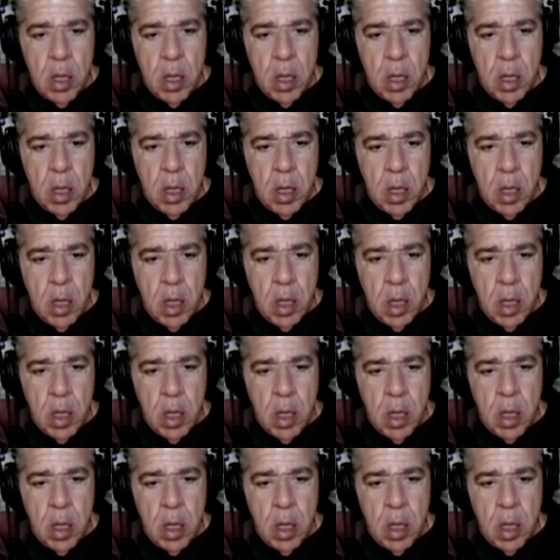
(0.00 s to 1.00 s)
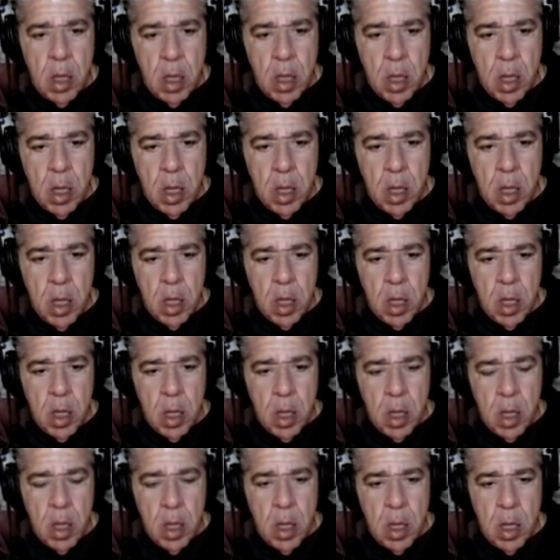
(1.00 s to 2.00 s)

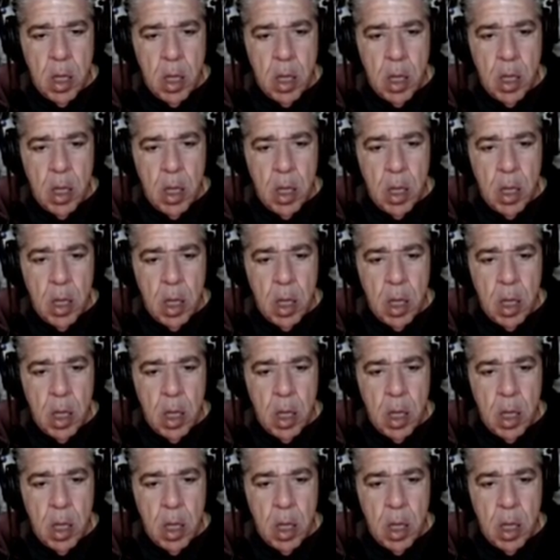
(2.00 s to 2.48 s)
No words are spoken by the person on screen.